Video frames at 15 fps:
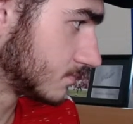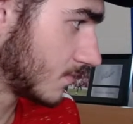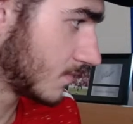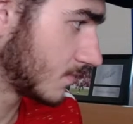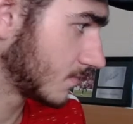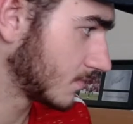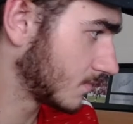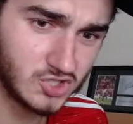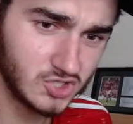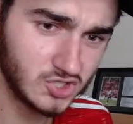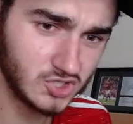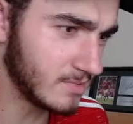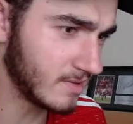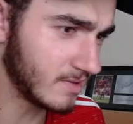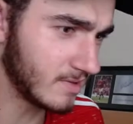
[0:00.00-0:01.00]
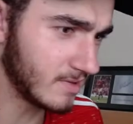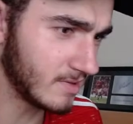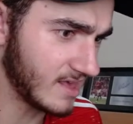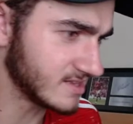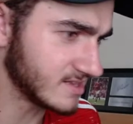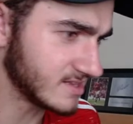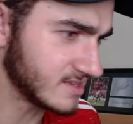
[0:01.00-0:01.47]
I assume if it
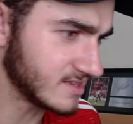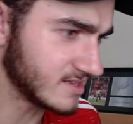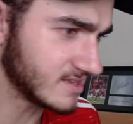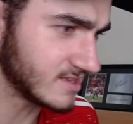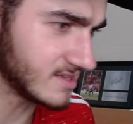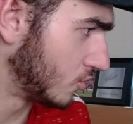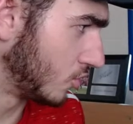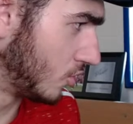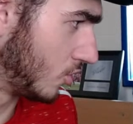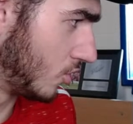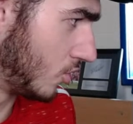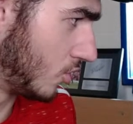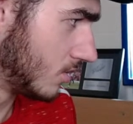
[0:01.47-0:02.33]
is for